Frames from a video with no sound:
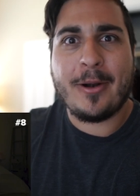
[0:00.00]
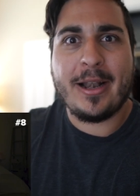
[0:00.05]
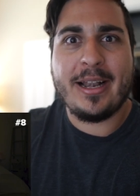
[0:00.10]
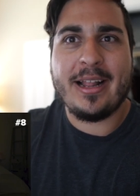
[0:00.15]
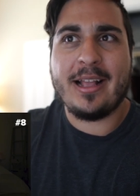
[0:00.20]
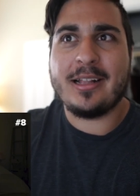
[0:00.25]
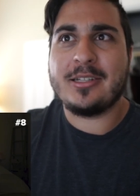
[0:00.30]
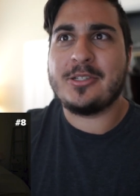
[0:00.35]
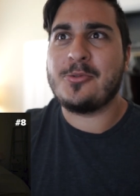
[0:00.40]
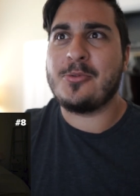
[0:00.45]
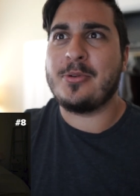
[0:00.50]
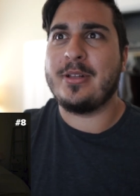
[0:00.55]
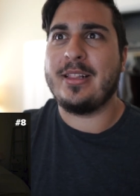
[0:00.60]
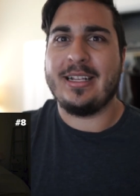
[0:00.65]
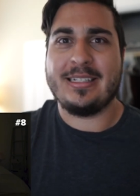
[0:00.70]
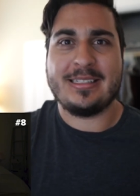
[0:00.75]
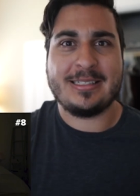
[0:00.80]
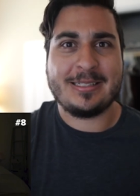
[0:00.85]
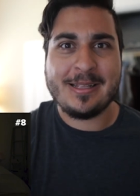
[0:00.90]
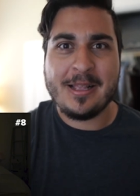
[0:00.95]
right next to her
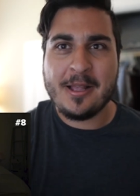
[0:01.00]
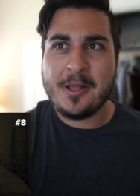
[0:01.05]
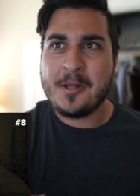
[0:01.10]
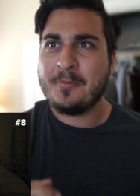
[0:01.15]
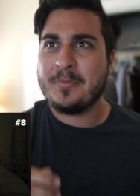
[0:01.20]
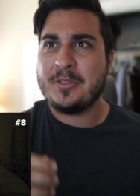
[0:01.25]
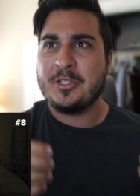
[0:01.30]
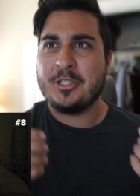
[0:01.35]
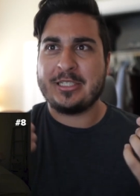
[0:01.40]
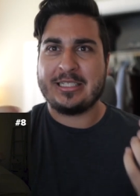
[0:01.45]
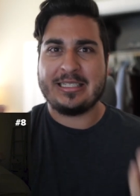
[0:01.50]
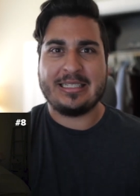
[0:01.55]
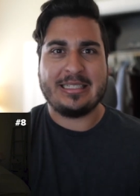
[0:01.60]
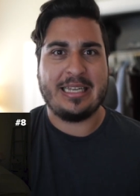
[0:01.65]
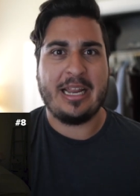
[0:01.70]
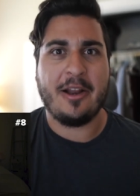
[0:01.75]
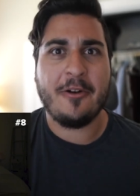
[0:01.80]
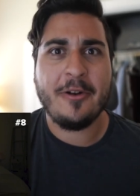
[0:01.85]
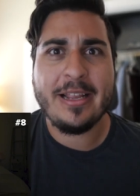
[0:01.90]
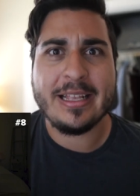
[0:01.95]
that's just
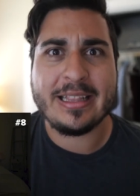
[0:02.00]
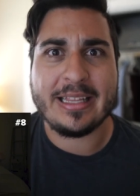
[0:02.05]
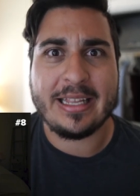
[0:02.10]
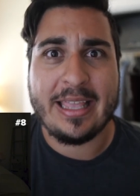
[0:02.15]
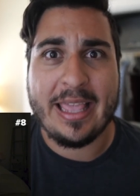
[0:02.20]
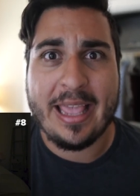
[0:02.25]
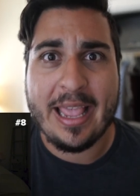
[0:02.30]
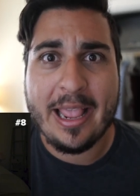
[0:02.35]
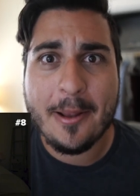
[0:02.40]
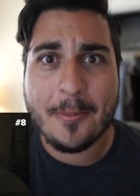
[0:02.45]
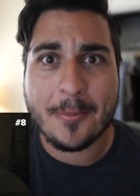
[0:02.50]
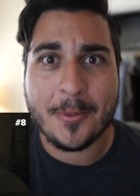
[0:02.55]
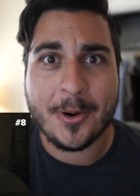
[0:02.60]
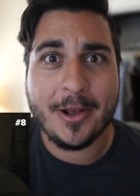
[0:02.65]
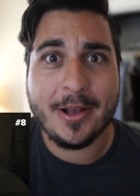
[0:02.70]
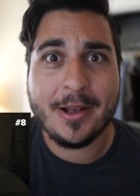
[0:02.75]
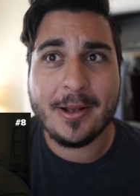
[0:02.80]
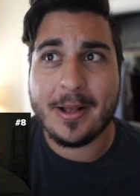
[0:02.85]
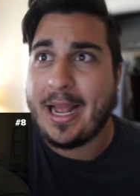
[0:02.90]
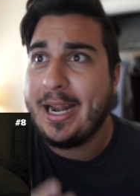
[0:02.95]
staring at the
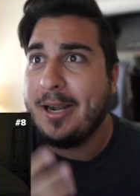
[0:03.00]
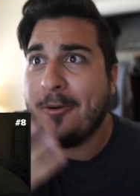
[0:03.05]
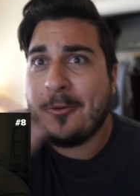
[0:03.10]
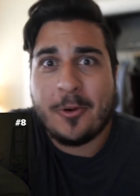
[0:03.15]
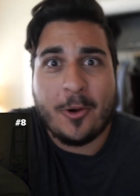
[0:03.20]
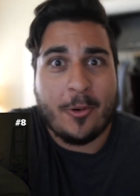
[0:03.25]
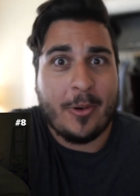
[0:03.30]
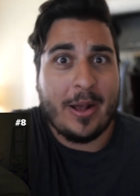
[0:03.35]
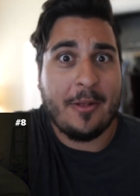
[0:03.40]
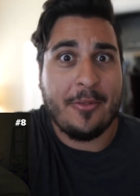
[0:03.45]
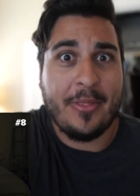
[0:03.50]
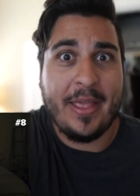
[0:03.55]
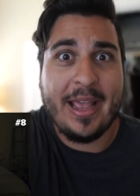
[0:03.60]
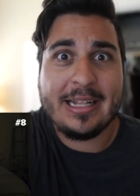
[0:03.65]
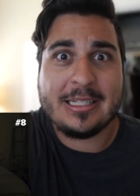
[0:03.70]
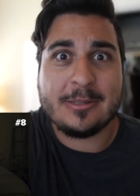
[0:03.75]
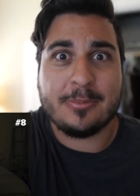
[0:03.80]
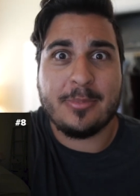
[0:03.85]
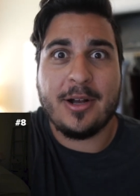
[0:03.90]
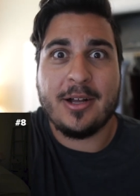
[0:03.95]
camera. I don't know how
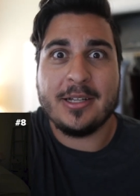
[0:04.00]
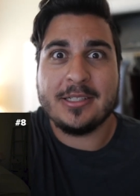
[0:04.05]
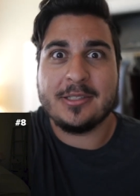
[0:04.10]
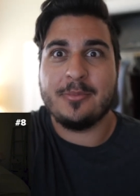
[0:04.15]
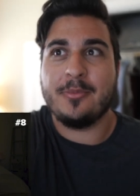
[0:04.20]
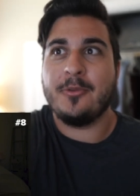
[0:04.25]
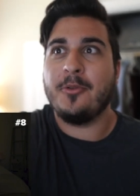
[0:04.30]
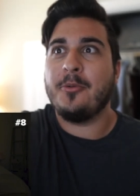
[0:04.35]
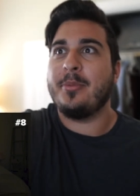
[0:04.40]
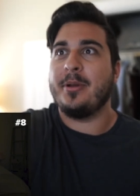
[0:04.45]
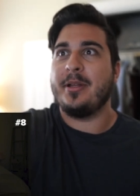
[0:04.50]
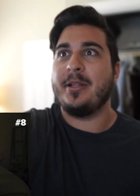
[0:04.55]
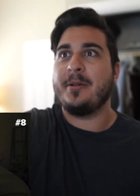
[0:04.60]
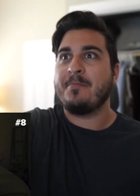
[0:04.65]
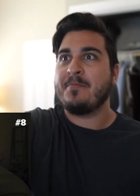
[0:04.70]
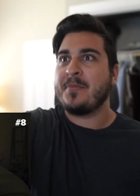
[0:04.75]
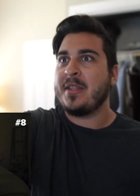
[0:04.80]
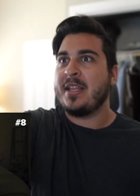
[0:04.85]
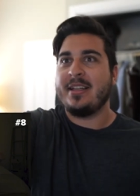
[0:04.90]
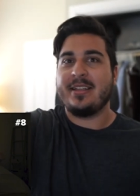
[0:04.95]
that's possible, but
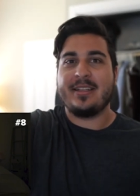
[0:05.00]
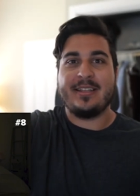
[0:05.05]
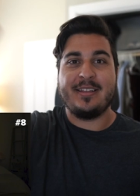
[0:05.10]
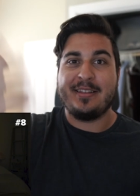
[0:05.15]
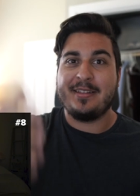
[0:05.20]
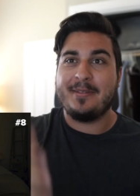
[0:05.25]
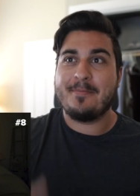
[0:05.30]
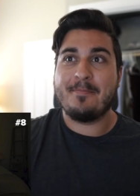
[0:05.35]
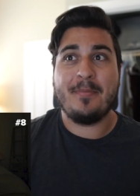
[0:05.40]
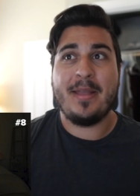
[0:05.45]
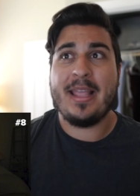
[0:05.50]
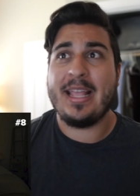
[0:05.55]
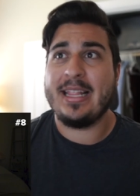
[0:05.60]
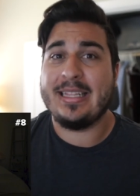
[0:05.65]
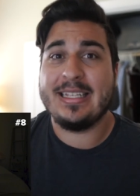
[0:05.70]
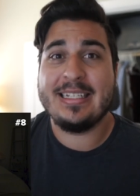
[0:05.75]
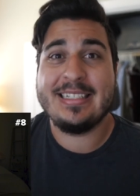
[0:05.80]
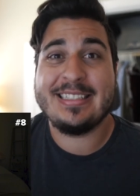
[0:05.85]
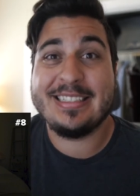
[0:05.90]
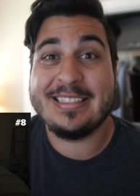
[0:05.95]

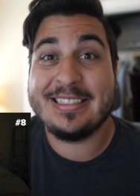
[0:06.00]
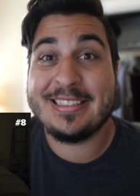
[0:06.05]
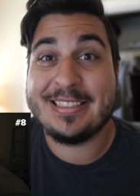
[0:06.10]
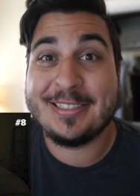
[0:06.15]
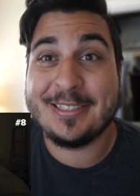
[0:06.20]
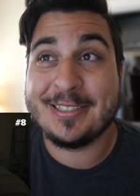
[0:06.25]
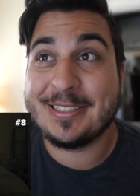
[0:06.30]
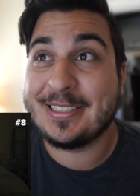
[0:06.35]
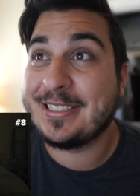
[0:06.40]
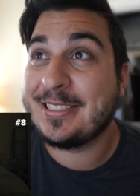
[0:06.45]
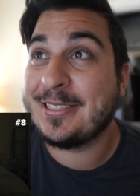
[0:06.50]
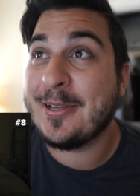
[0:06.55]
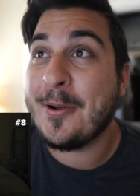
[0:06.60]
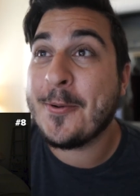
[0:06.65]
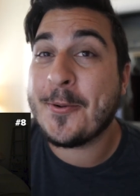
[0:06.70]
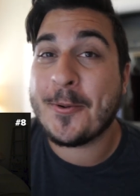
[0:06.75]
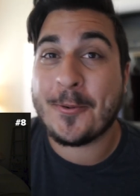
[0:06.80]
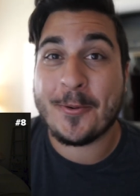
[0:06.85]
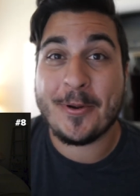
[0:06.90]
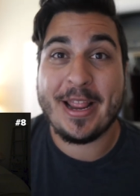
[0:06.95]
man, this is just
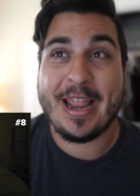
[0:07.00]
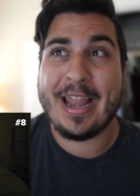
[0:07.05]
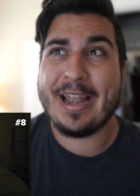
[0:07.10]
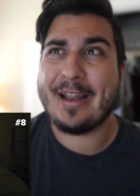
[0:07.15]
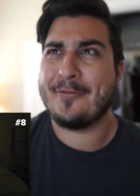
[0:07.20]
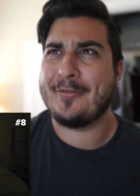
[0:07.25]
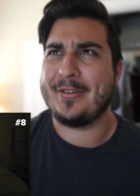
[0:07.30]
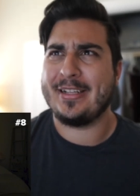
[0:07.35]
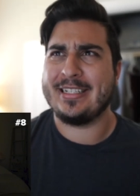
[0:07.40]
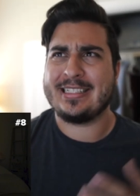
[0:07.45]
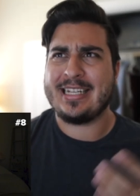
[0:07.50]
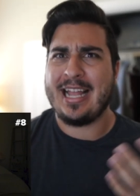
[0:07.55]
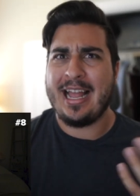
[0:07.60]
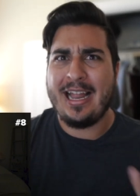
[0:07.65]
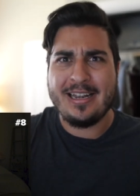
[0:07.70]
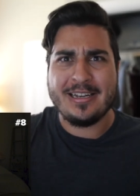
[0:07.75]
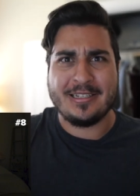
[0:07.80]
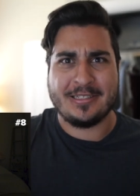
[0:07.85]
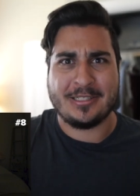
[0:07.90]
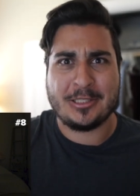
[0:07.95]
so creative. It's
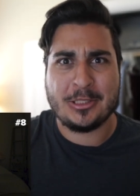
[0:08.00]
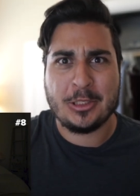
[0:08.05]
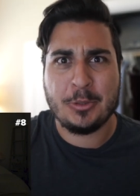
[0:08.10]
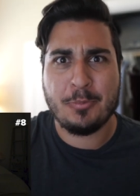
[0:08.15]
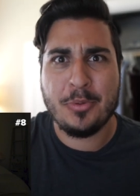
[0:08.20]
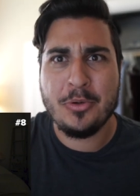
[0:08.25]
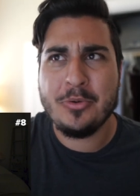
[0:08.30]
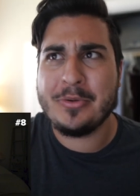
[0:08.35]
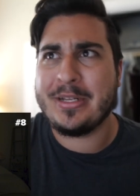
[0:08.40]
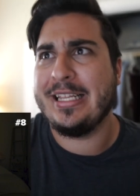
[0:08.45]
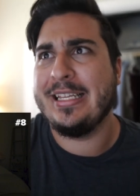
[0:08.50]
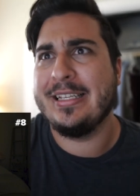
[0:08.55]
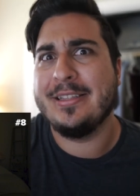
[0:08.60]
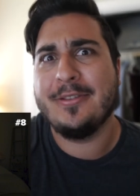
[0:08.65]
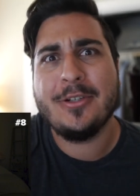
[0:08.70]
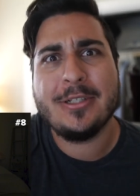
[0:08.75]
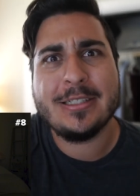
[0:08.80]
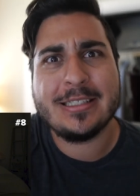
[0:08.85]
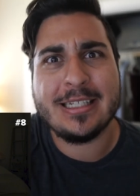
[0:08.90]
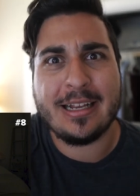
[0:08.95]
kind of spooky. It
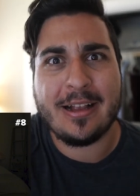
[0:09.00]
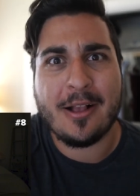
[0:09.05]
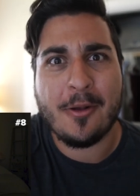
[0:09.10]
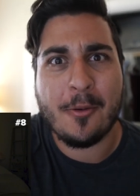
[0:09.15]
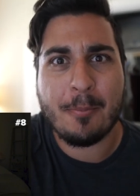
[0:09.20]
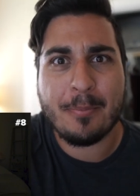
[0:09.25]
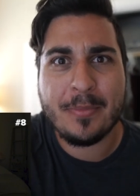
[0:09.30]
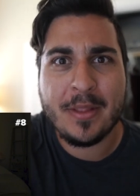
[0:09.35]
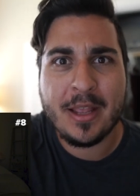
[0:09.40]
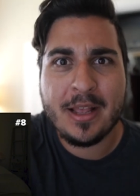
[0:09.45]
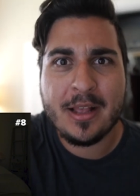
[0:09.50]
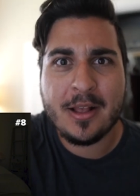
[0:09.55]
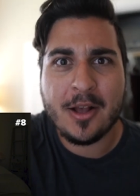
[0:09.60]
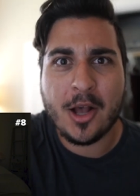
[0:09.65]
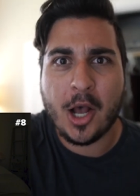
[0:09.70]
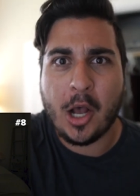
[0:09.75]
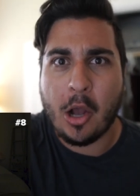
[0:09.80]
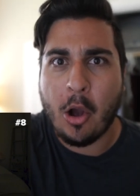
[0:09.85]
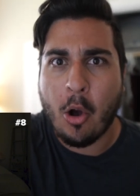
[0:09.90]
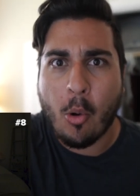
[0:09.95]
looks like a,
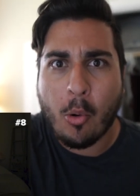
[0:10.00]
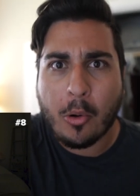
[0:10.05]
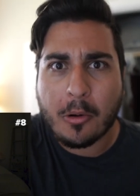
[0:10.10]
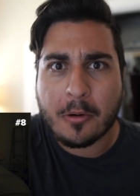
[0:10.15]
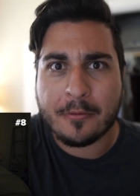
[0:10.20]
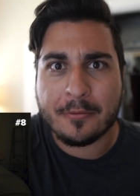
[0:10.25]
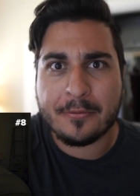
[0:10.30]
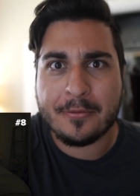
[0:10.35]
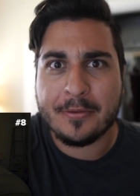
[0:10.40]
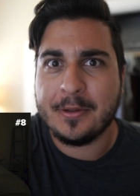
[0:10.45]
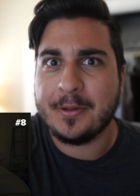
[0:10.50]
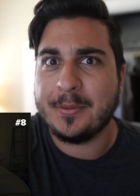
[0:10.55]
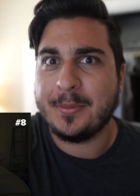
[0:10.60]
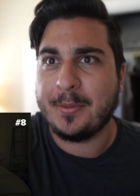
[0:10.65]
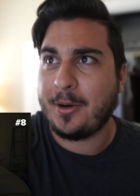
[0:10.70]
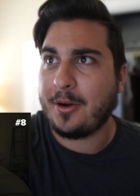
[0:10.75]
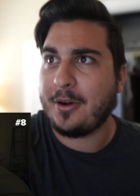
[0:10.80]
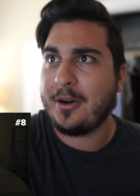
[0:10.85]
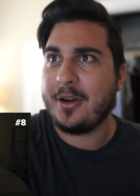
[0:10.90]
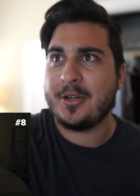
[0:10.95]
a horror film
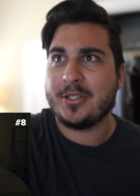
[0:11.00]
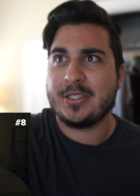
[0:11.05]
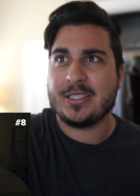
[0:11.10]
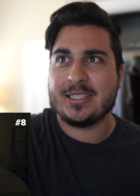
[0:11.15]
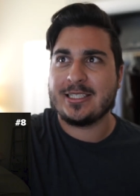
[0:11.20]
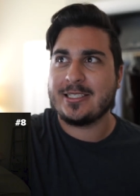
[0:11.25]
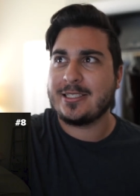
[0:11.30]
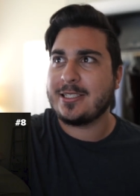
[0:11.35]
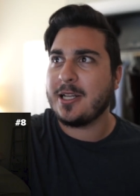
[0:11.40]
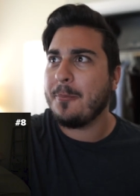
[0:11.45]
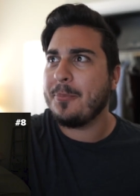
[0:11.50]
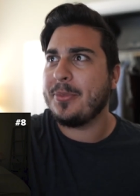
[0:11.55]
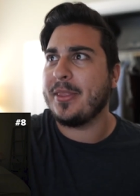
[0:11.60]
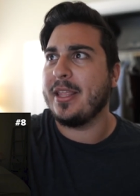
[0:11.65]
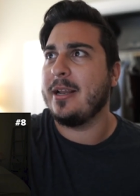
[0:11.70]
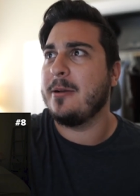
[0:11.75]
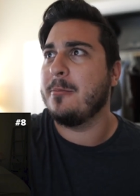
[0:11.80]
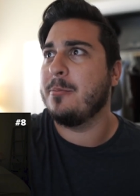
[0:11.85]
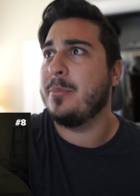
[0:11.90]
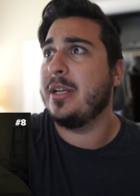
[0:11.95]
or, or
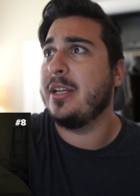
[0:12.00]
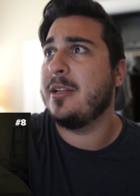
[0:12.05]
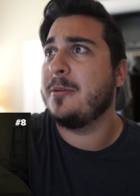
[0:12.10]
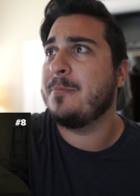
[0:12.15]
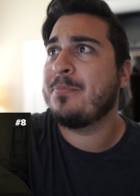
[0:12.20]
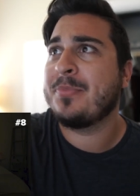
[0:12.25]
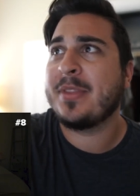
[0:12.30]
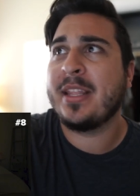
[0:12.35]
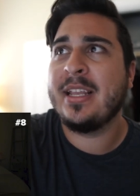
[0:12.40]
something, but